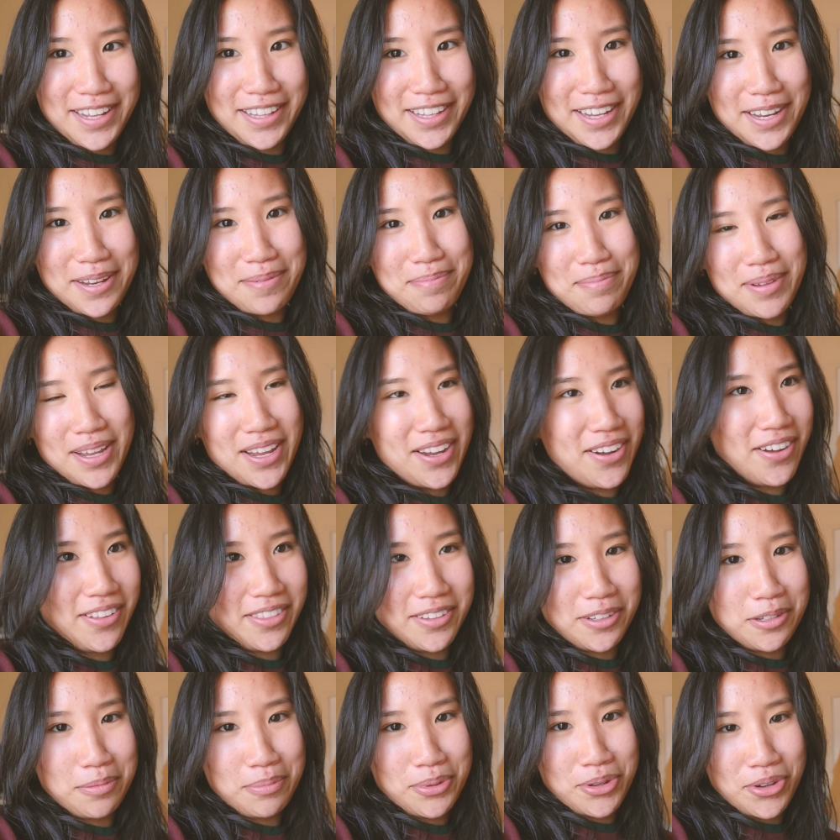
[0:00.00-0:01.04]
like being on the
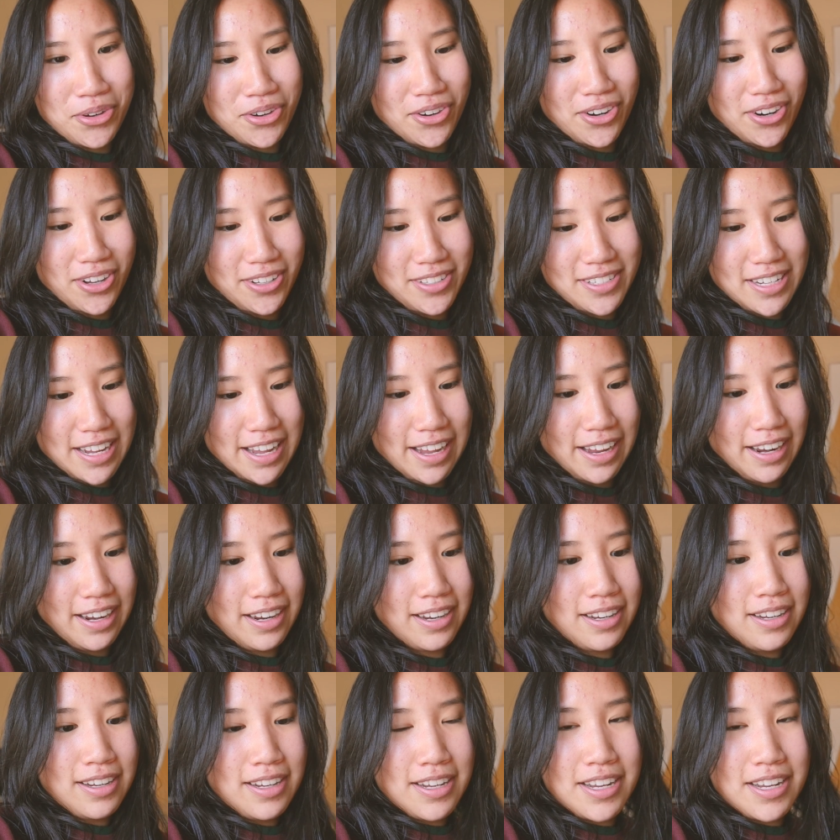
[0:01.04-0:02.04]
computer all day.